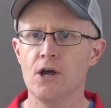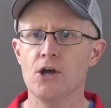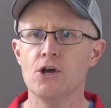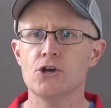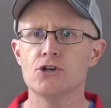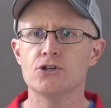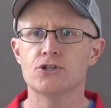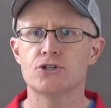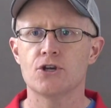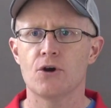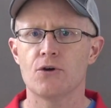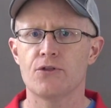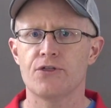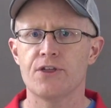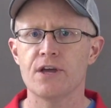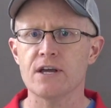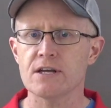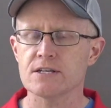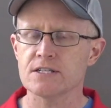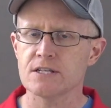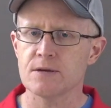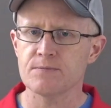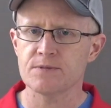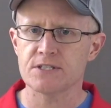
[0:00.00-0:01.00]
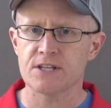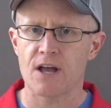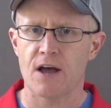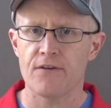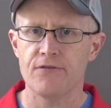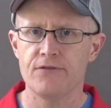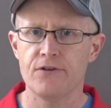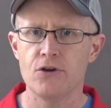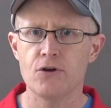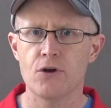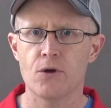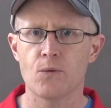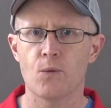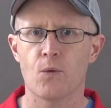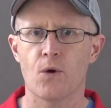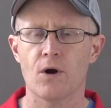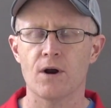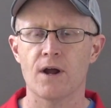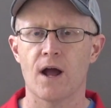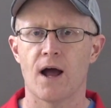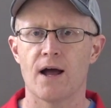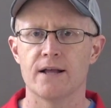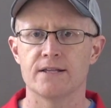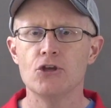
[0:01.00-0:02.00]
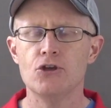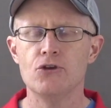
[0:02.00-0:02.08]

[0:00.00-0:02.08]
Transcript: So think of some stuff you can work on.